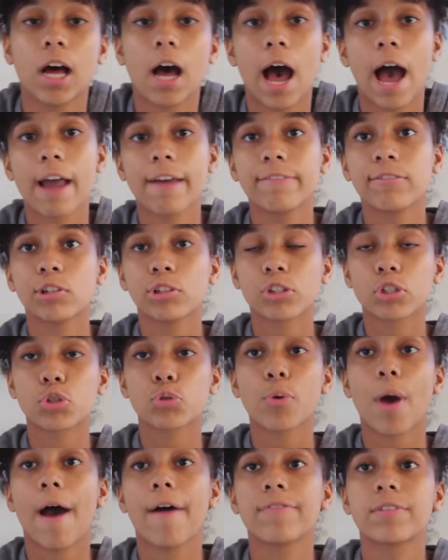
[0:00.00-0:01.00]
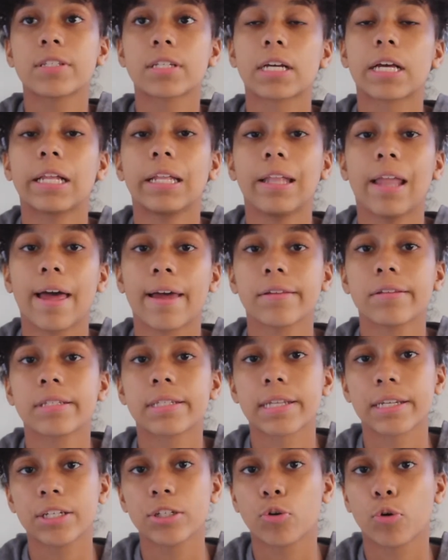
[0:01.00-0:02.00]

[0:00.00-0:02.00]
I've learned you have to cleanse